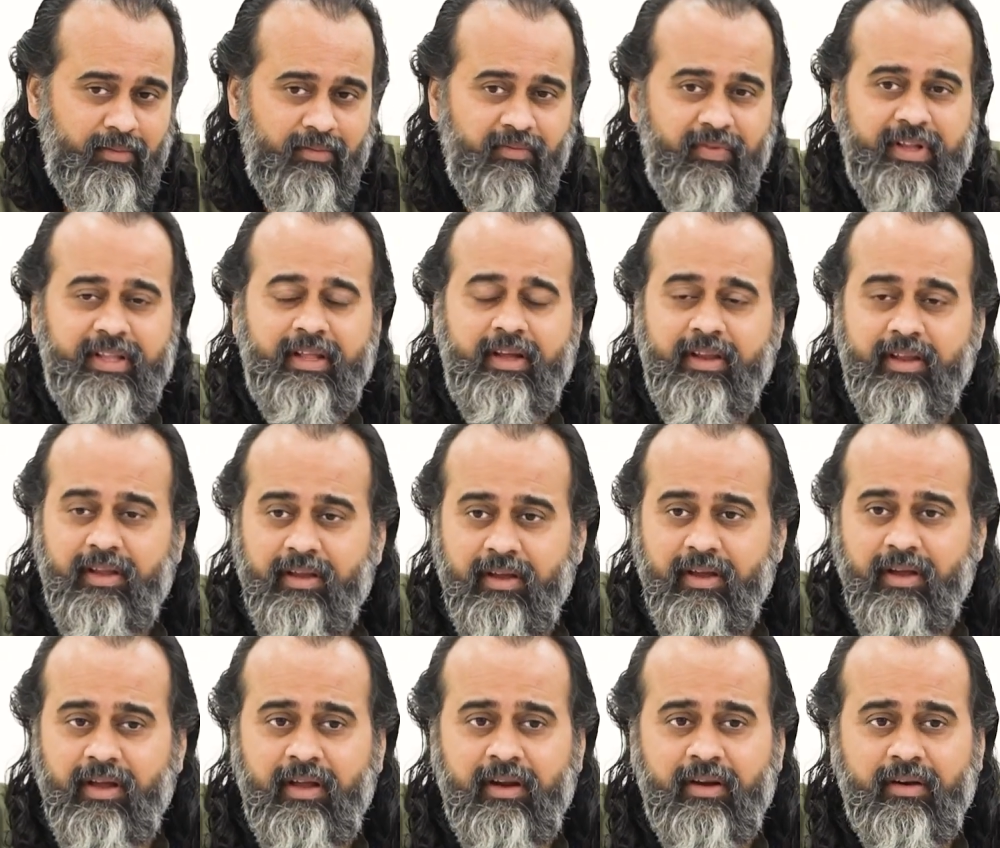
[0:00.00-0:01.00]
whether
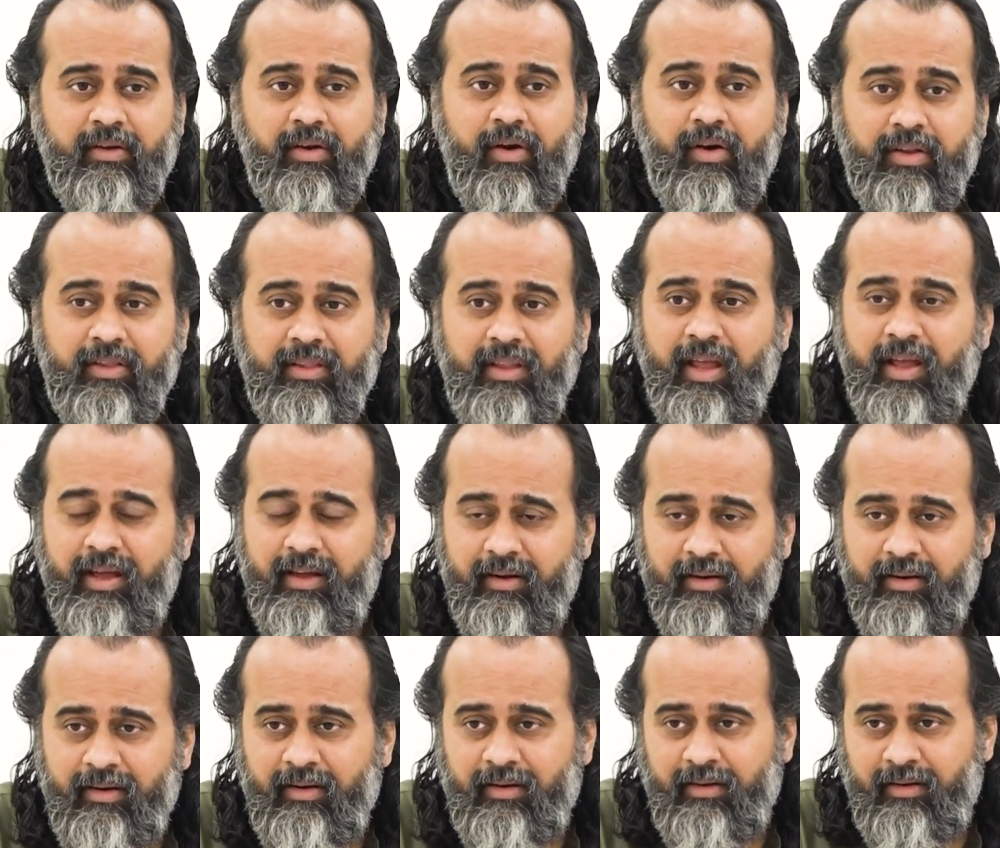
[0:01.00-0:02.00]
here or there,